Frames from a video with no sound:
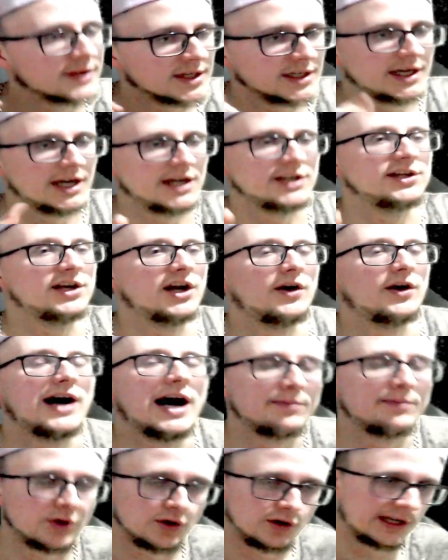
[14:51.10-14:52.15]
And, you know, I
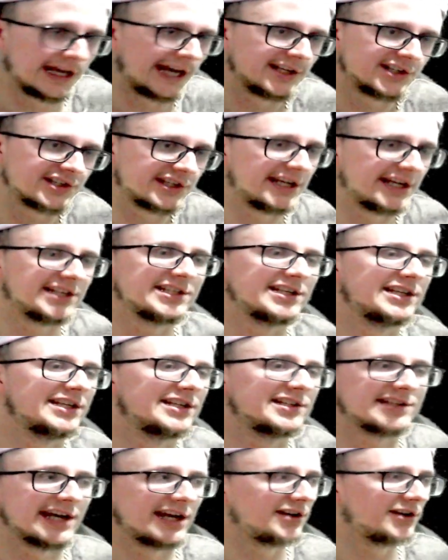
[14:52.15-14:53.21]
bought, like, shares in
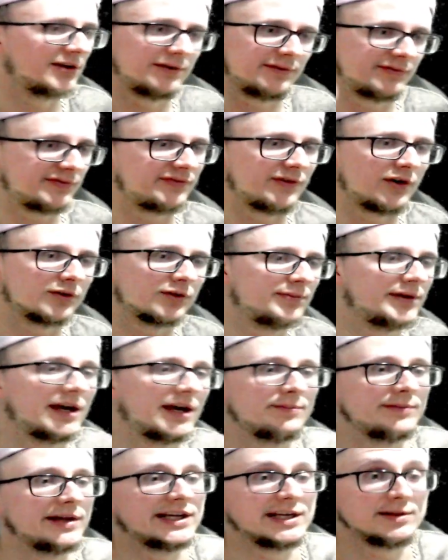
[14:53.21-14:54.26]
Nintendo, and fuck me, I'm
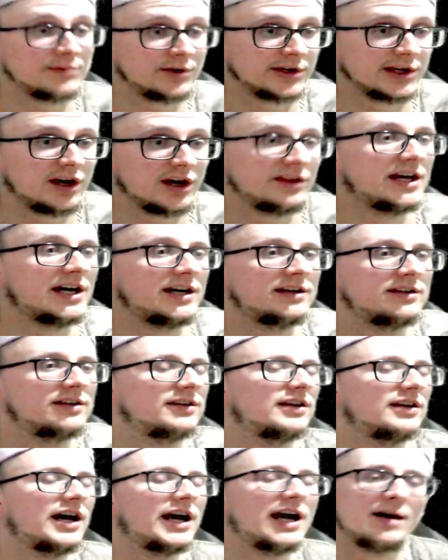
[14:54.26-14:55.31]
making money on that.
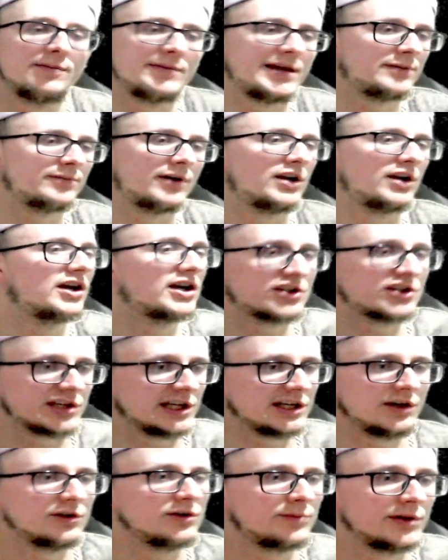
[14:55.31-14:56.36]
Like, I made a
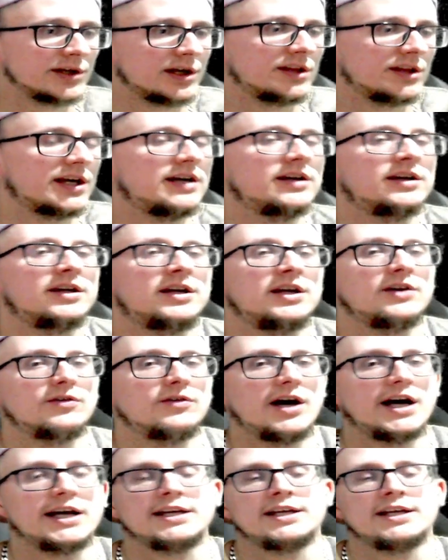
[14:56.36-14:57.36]
shitload of money on that, right?